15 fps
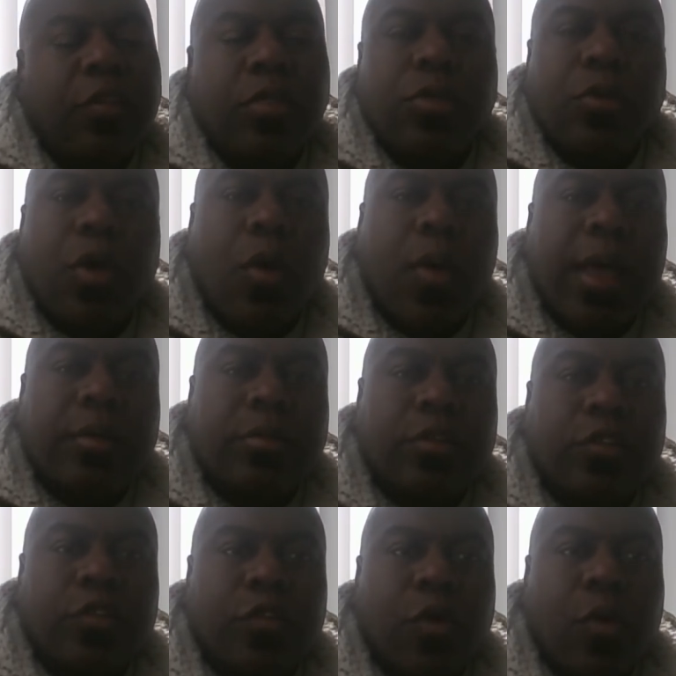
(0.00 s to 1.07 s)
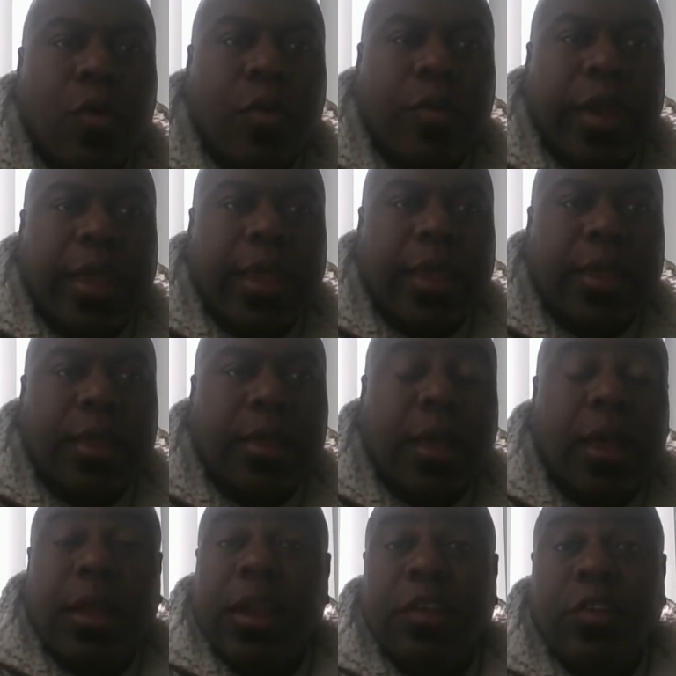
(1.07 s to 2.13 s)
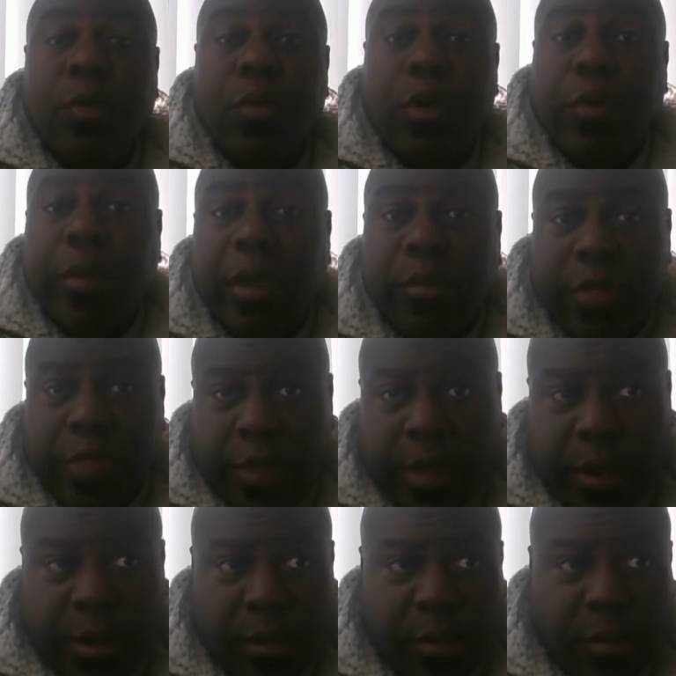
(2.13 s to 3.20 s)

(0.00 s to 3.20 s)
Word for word: throw out the scoring, unless you agree with it.